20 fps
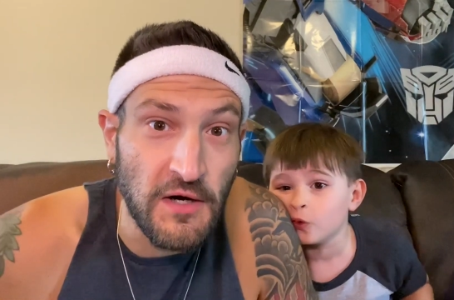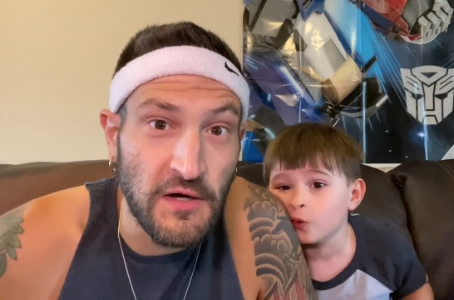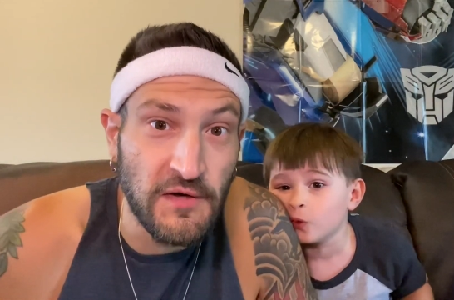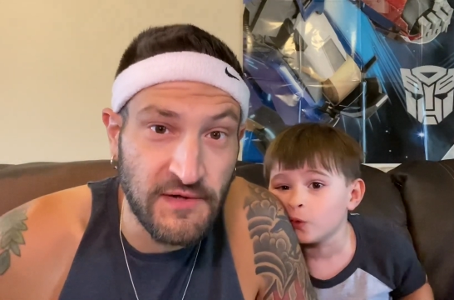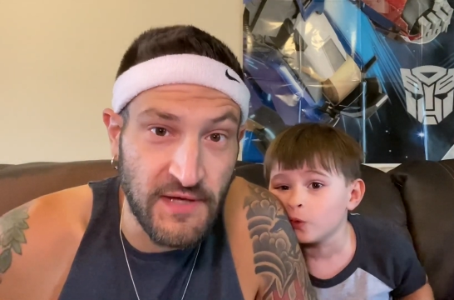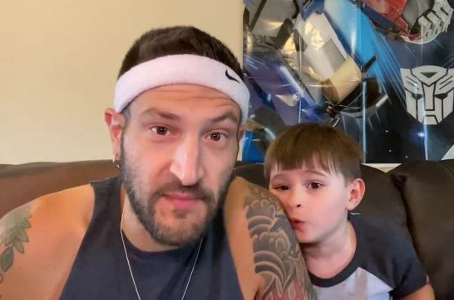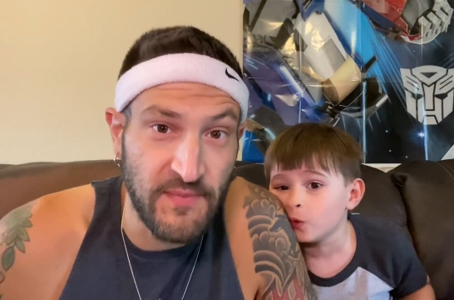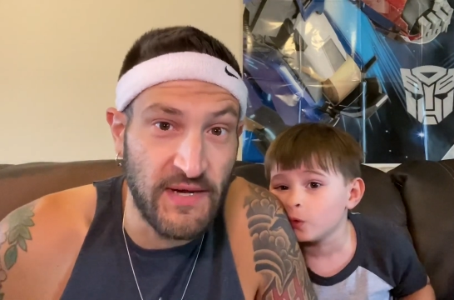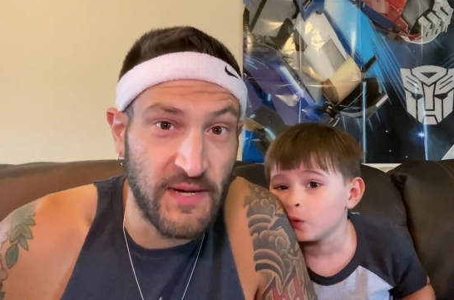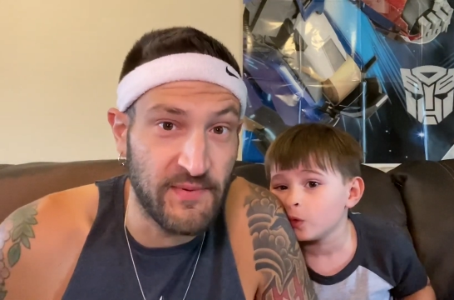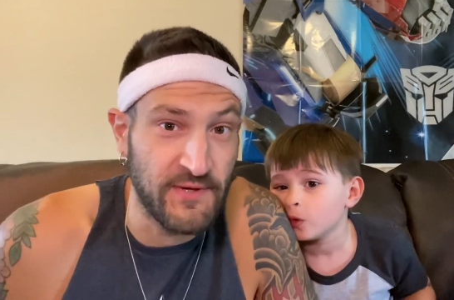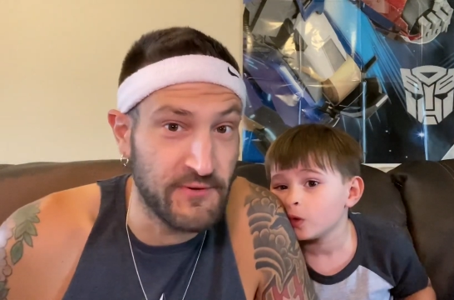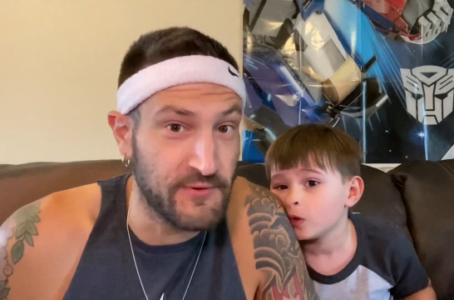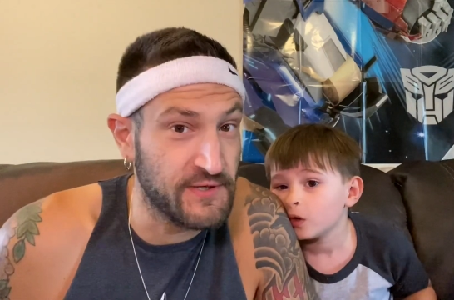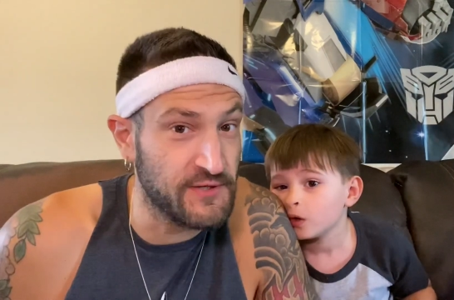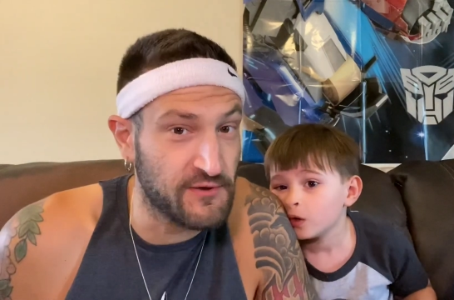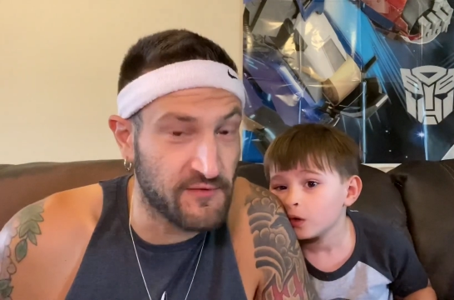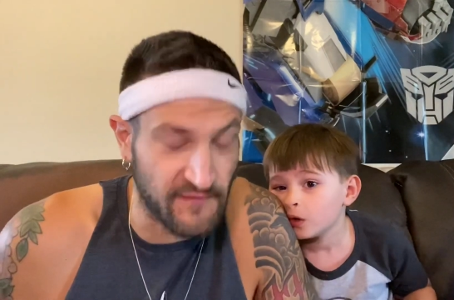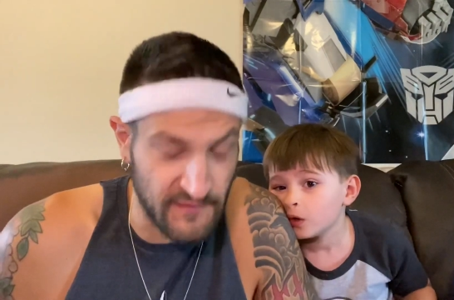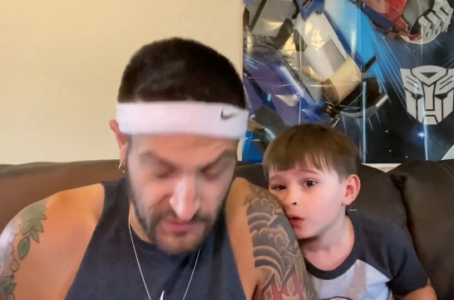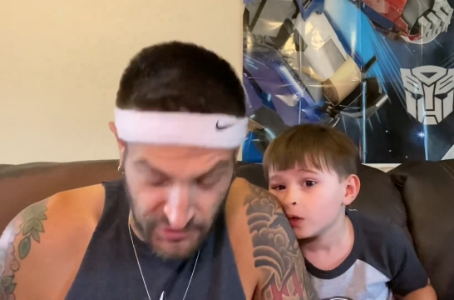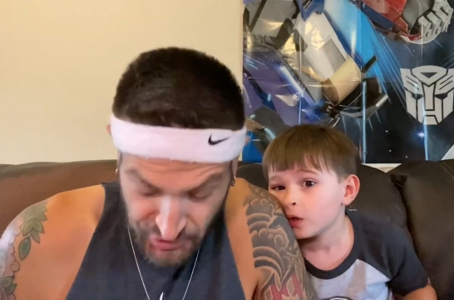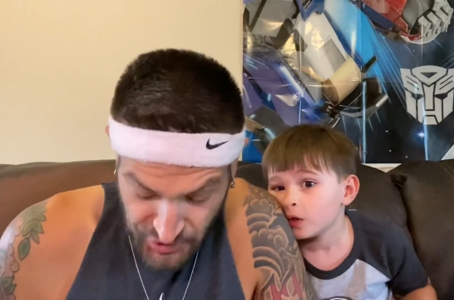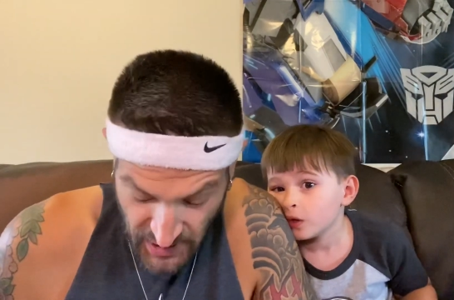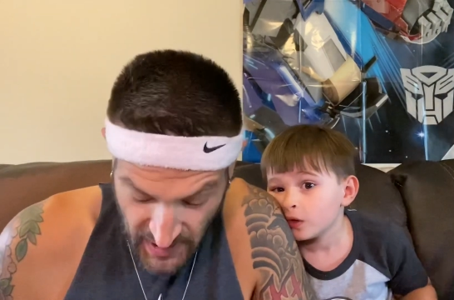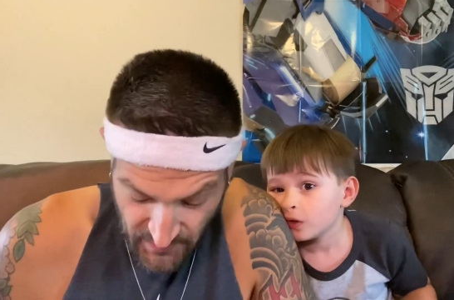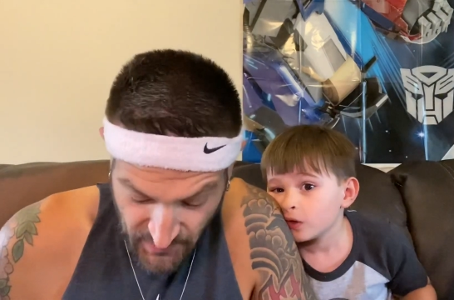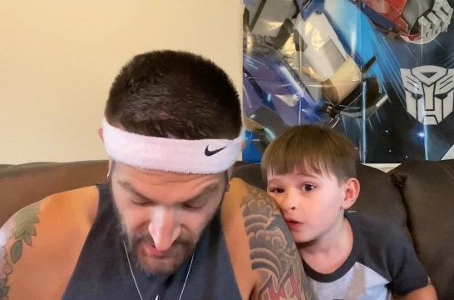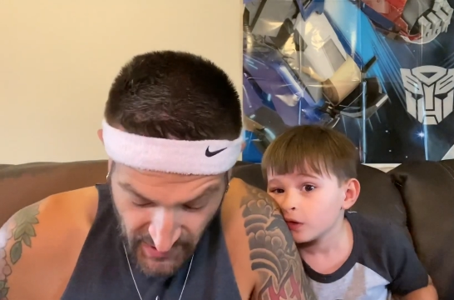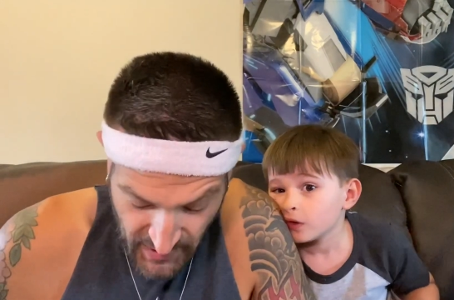Speaker 1: WWE Universal
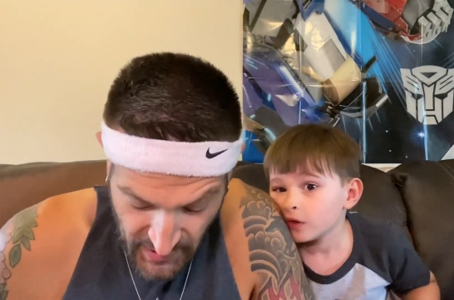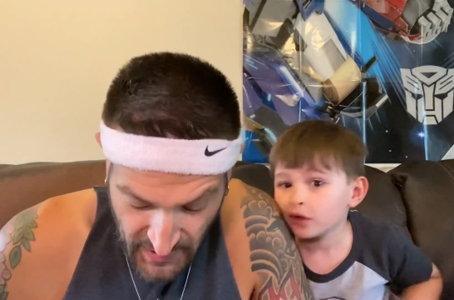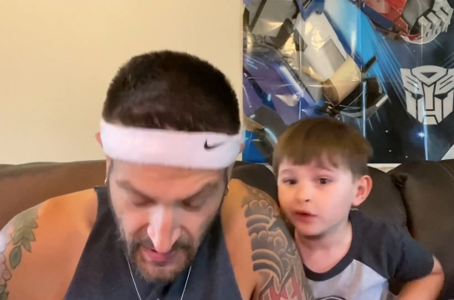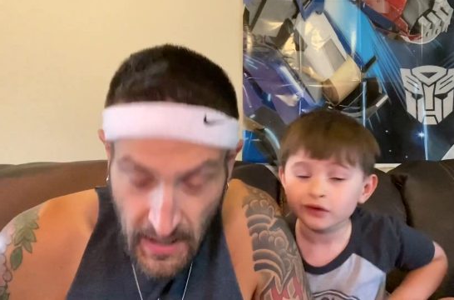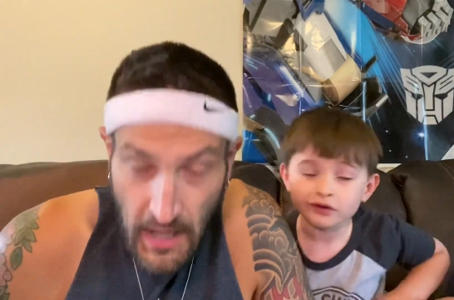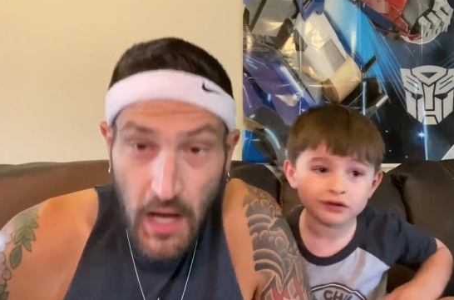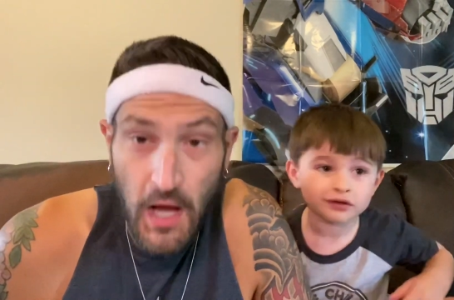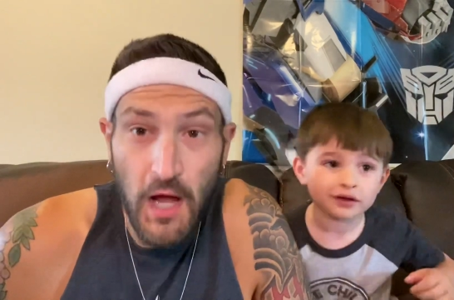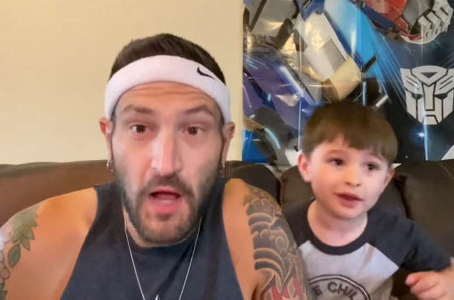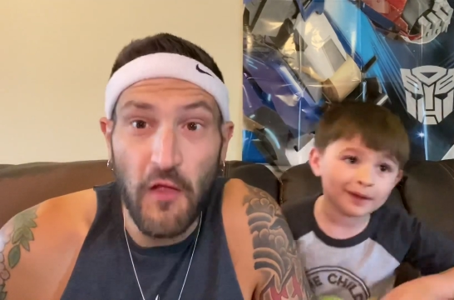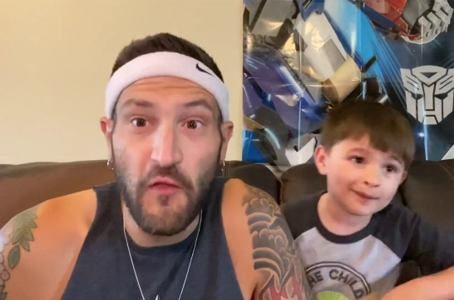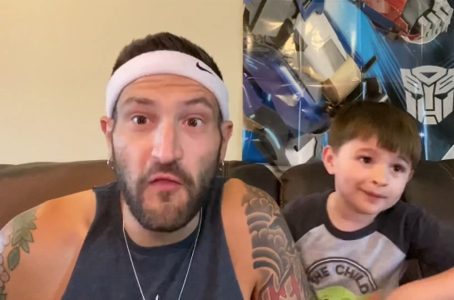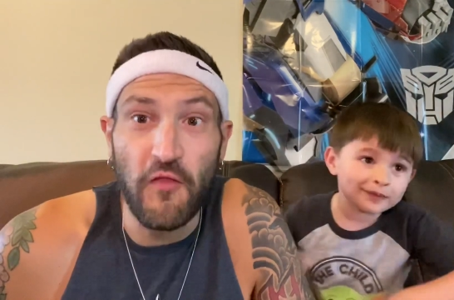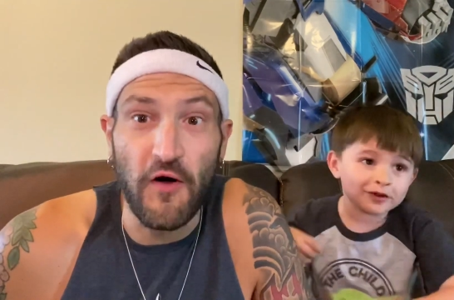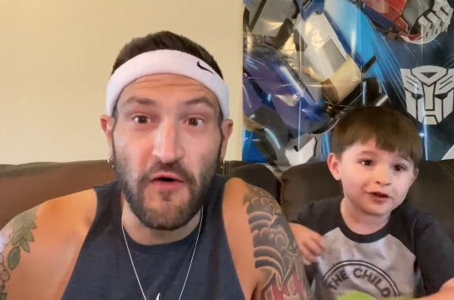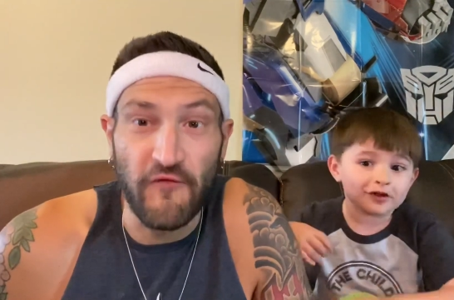Champion, The